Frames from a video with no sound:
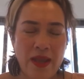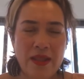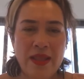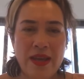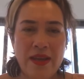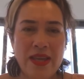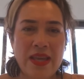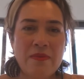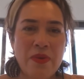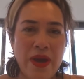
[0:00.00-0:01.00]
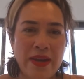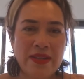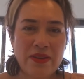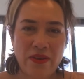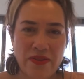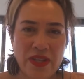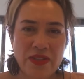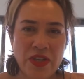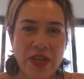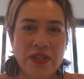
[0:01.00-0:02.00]
They are the impact of these
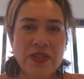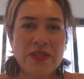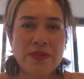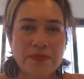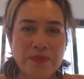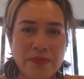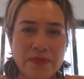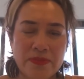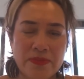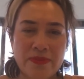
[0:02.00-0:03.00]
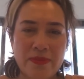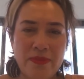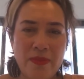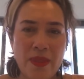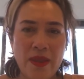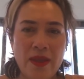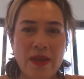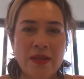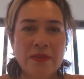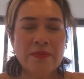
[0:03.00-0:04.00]
changes.
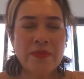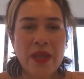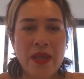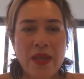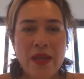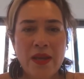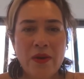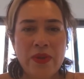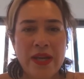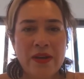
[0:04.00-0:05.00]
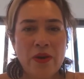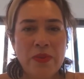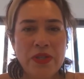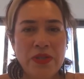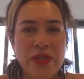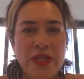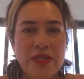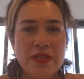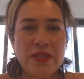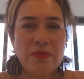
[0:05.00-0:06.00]
Without an opportunity
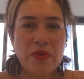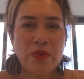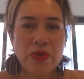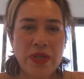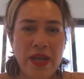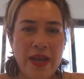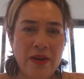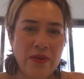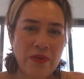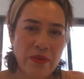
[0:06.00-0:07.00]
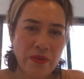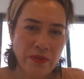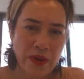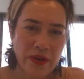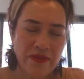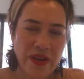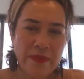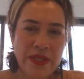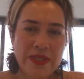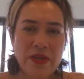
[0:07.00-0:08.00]
to support our
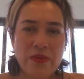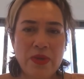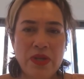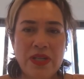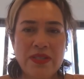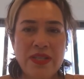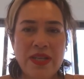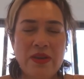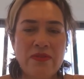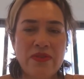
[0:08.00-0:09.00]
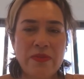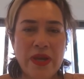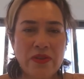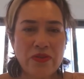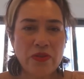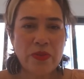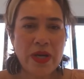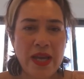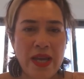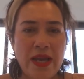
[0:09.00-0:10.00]
families and communities to heal from that trauma,
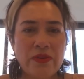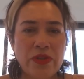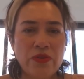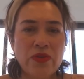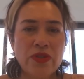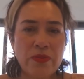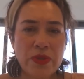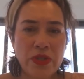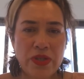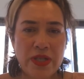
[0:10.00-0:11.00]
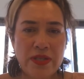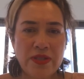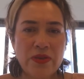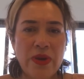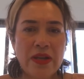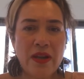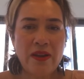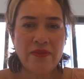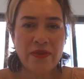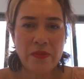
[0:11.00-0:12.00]
our children's opportunities throughout
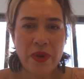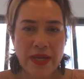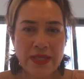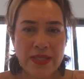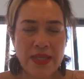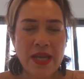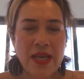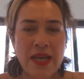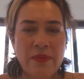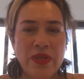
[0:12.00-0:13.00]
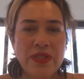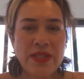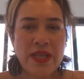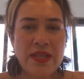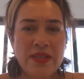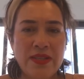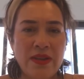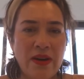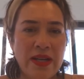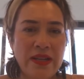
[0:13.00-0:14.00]
life are impacted. And we see this in
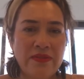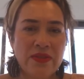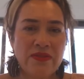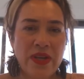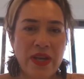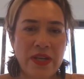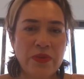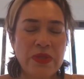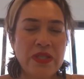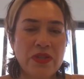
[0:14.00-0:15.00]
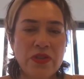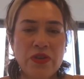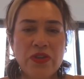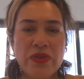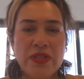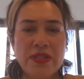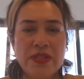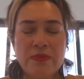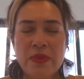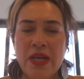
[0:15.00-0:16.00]
high levels of engagement in the tertiary
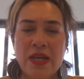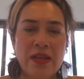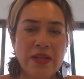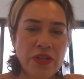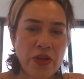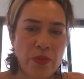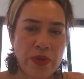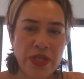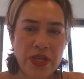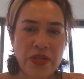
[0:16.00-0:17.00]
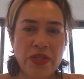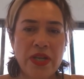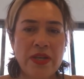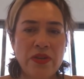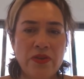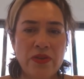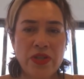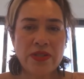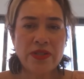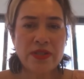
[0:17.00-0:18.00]
system, like child protection and youth
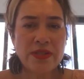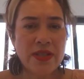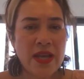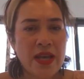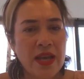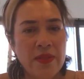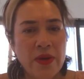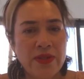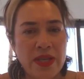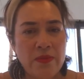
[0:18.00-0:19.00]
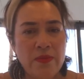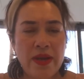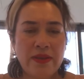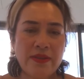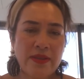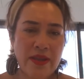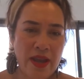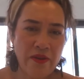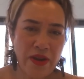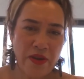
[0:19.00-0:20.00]
justice. And those impacts
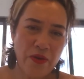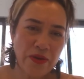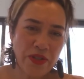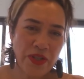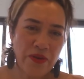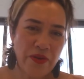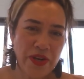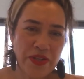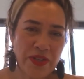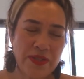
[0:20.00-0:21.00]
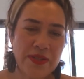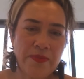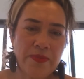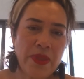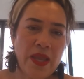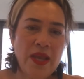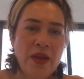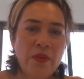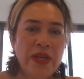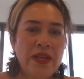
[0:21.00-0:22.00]
carry across generations.
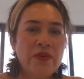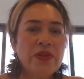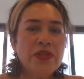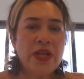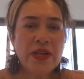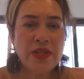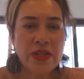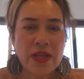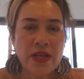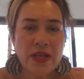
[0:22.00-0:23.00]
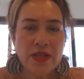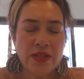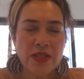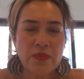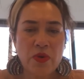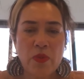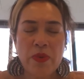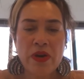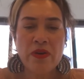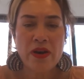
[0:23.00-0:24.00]
We need urgent action to support
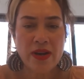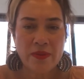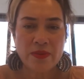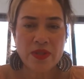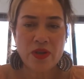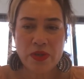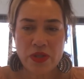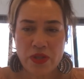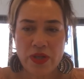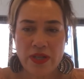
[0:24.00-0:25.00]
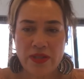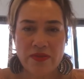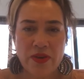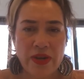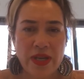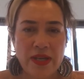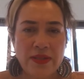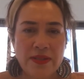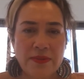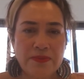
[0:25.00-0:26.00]
better outcomes and opportunities for our kids.